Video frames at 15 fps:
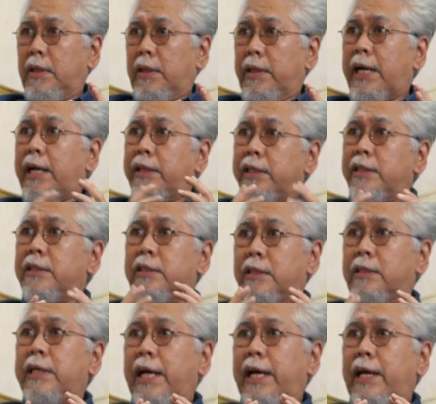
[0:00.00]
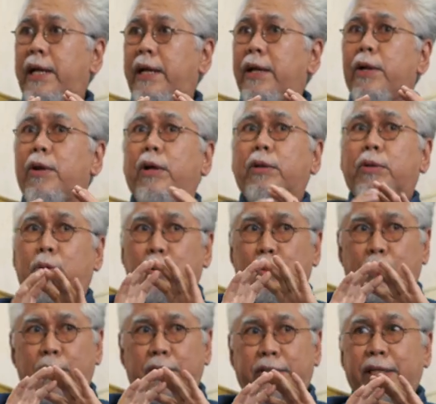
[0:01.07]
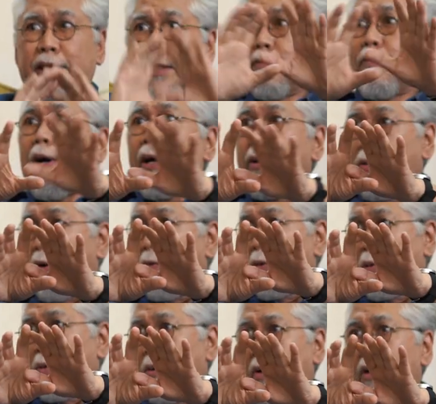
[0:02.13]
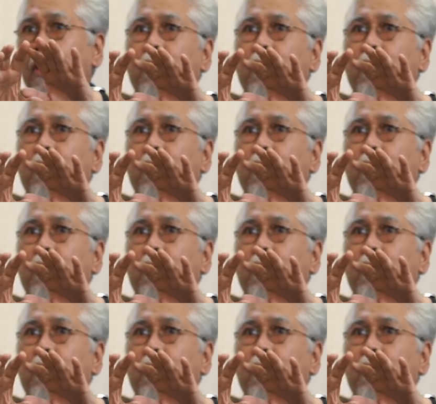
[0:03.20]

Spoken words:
The artist is there not to satisfy your view,